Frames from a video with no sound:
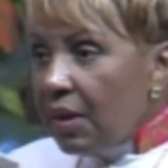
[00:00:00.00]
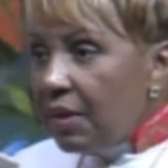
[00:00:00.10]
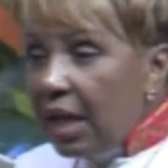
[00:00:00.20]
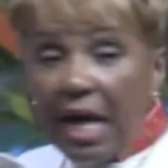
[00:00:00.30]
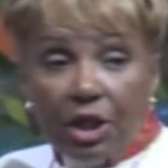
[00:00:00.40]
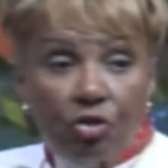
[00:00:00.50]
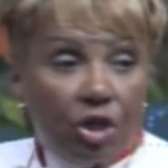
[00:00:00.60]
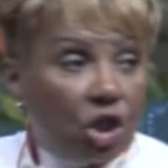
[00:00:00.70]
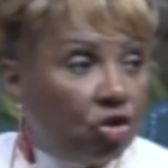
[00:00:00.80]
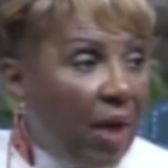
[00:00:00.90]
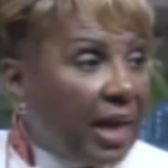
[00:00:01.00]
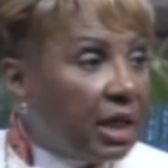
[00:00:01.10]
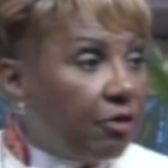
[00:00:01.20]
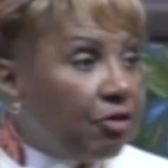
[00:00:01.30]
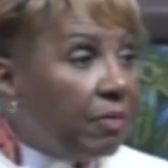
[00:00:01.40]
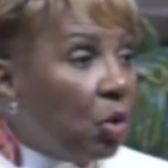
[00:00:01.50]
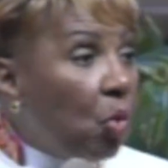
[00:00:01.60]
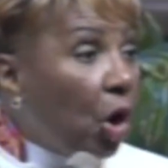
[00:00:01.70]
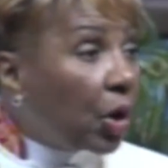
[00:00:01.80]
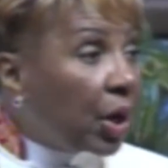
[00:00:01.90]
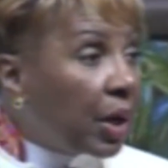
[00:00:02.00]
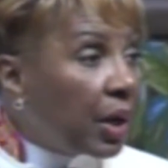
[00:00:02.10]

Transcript: that got you distracted from the work.